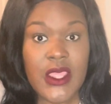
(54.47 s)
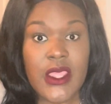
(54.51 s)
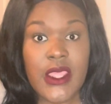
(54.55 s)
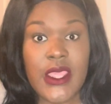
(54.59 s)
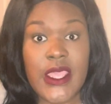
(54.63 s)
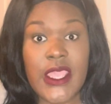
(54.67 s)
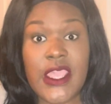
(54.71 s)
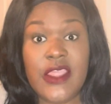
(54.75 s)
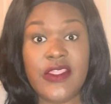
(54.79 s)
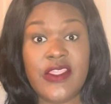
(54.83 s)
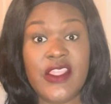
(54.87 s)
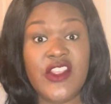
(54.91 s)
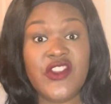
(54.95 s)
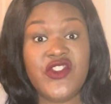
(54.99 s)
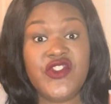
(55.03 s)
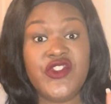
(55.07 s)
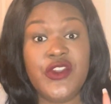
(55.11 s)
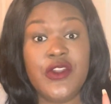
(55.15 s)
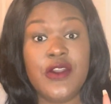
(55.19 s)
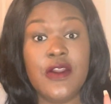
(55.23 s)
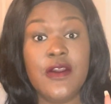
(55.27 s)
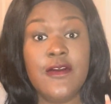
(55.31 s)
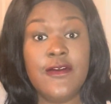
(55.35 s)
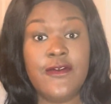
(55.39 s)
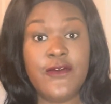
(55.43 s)
and that's
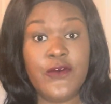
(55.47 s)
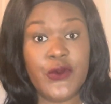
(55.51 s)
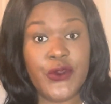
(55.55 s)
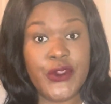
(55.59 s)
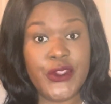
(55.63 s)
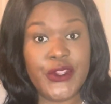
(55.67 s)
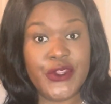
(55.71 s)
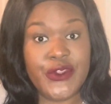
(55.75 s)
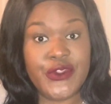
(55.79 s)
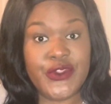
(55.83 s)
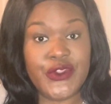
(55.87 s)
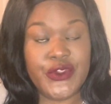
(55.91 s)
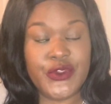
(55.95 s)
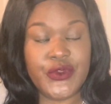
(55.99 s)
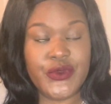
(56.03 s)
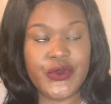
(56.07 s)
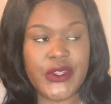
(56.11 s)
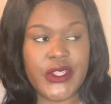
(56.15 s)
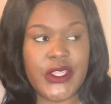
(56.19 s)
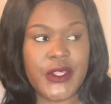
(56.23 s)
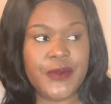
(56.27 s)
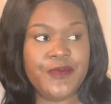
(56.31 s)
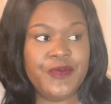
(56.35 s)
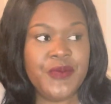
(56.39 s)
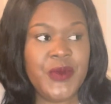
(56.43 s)
your 4-year
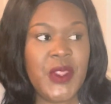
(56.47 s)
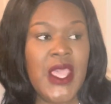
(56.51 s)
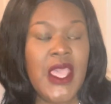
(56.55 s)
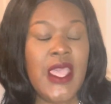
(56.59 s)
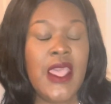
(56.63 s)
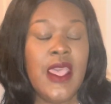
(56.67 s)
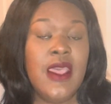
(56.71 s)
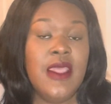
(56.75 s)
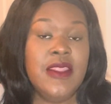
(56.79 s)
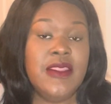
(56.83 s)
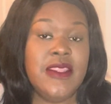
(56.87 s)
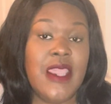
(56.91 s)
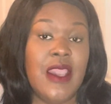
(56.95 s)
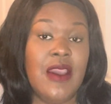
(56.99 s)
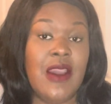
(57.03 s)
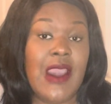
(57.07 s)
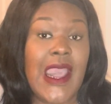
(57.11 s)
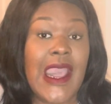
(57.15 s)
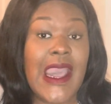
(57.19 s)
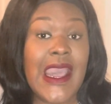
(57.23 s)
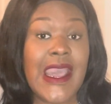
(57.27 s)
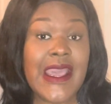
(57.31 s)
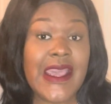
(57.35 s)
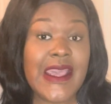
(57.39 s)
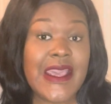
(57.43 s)
degree. Now,
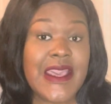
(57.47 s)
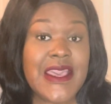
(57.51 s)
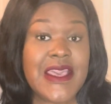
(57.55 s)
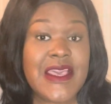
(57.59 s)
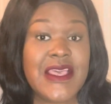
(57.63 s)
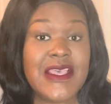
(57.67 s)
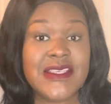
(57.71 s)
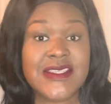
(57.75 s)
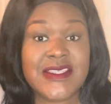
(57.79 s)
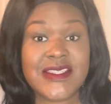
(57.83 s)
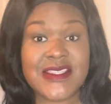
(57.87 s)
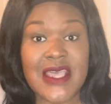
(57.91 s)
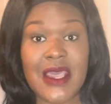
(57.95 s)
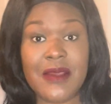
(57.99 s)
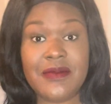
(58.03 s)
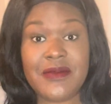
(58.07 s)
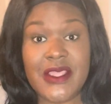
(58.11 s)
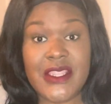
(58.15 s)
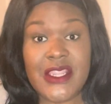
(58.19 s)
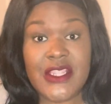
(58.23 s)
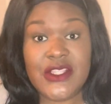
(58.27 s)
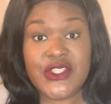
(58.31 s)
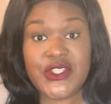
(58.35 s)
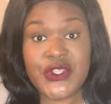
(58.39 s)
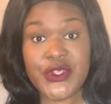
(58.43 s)
I stopped
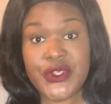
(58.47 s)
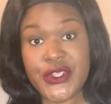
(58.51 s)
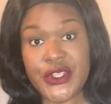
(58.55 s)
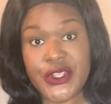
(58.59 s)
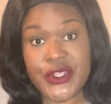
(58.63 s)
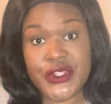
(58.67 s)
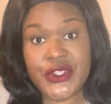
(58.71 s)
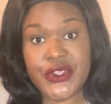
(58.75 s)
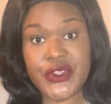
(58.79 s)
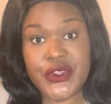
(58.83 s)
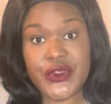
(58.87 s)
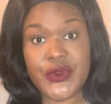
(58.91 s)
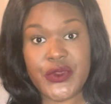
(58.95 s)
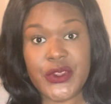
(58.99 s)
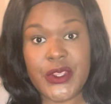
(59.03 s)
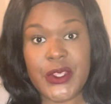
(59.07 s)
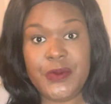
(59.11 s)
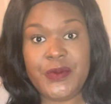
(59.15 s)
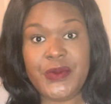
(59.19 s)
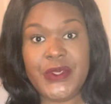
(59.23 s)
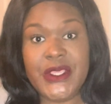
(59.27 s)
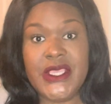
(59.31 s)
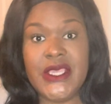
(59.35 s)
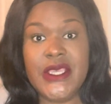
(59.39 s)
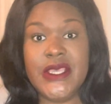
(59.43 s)
at a 2-year degree
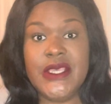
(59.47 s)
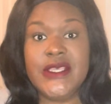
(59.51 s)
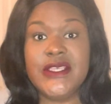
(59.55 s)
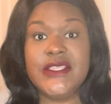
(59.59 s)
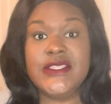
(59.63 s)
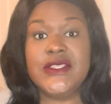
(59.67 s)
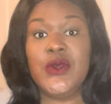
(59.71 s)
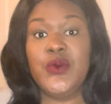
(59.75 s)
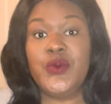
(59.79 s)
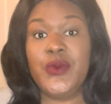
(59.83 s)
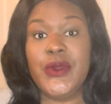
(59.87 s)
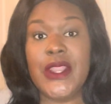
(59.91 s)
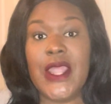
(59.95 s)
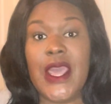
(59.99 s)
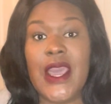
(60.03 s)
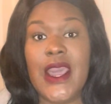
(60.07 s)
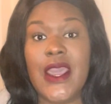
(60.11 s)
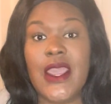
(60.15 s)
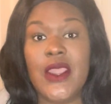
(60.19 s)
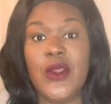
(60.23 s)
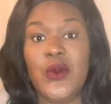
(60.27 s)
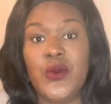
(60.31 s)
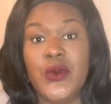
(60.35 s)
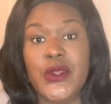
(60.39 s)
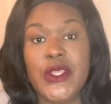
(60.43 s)
because when
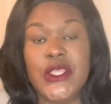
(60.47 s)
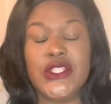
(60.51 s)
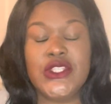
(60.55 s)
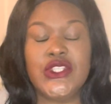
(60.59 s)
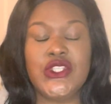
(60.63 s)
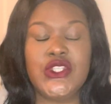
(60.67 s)
I was